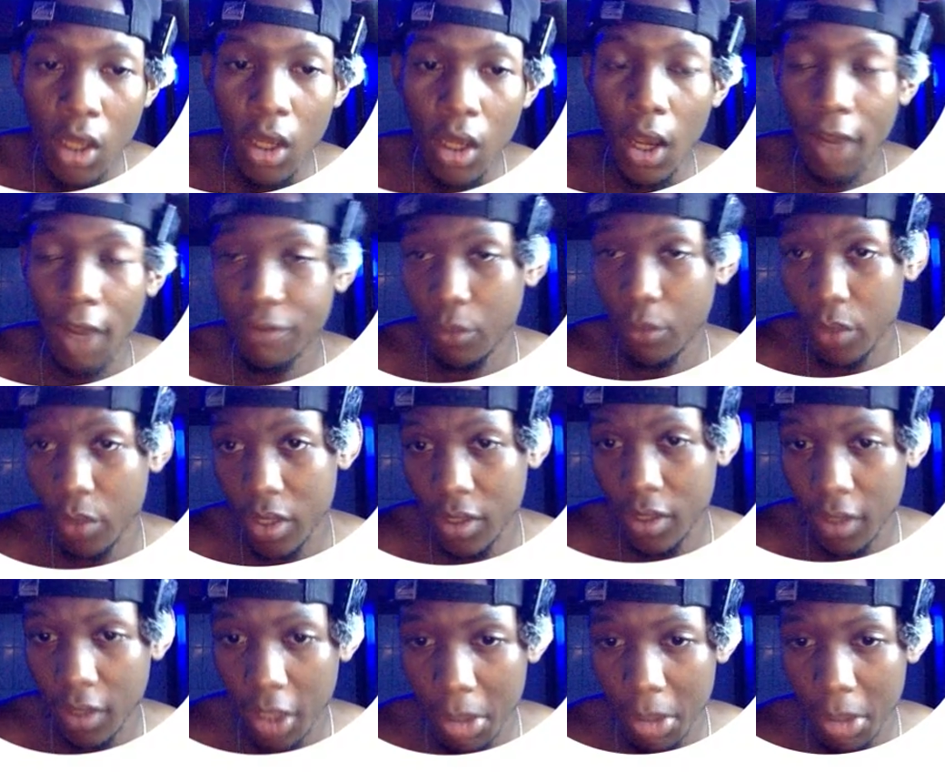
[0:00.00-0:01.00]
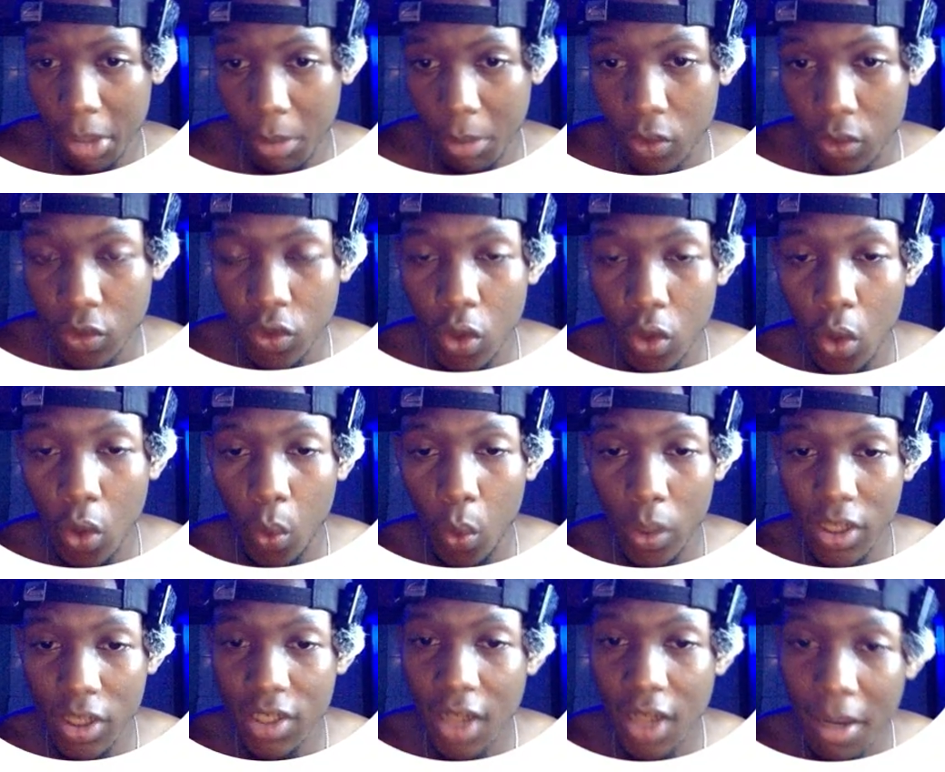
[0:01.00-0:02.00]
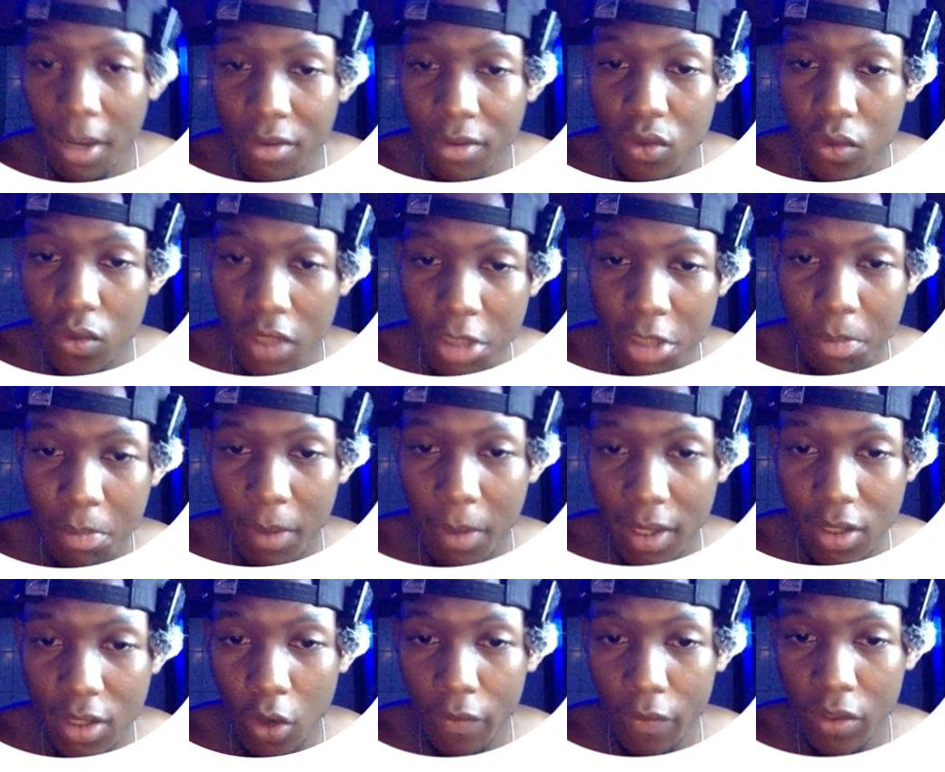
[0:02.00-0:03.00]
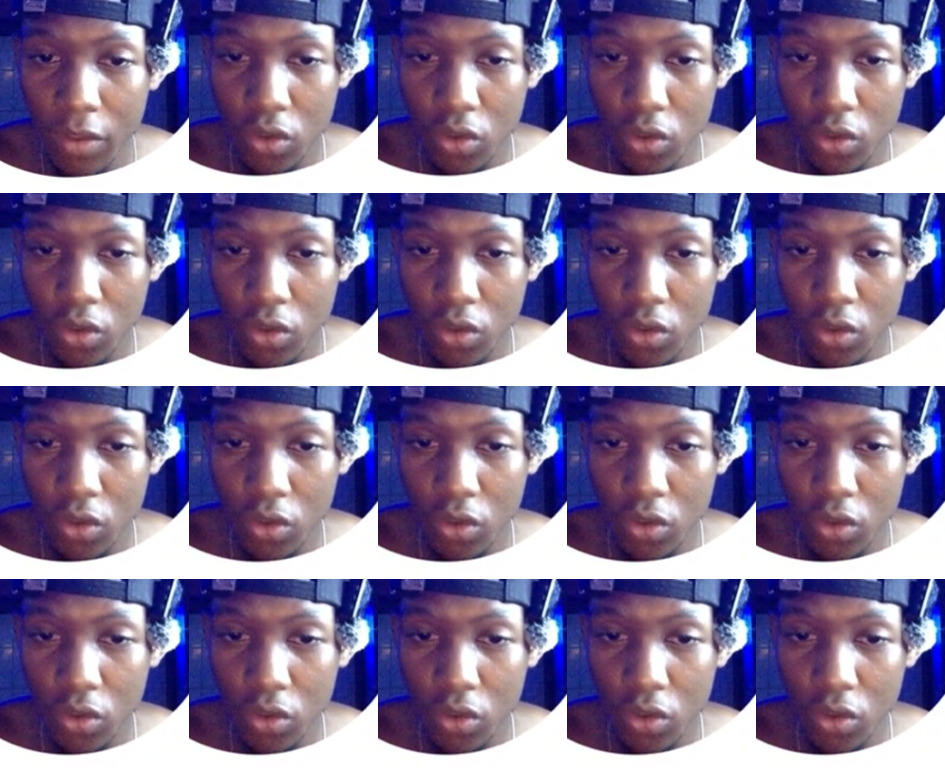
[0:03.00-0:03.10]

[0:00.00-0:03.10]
after reading the email. So when it comes to this part of the